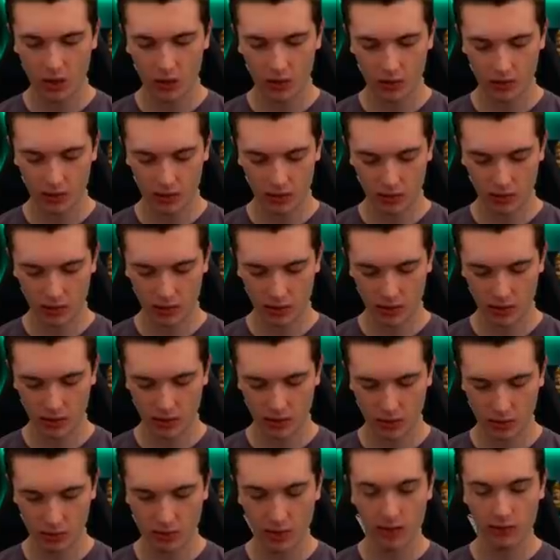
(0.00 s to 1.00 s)
it's it's
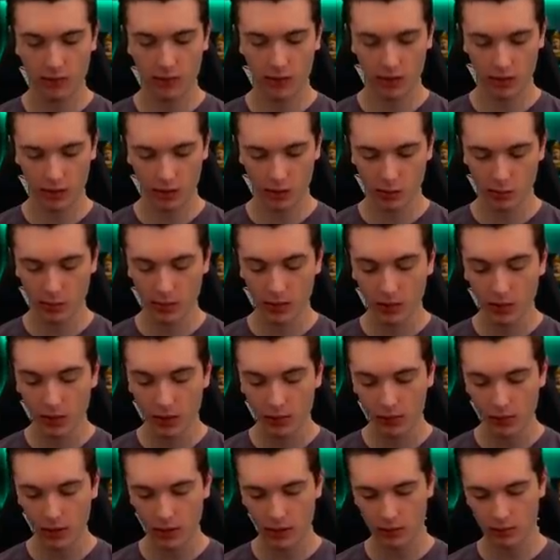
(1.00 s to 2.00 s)
Graveyard. Oh, he's playing
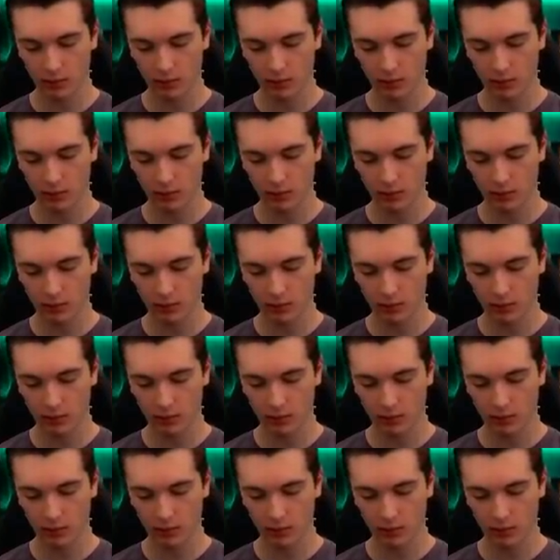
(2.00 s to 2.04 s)
Graveyard.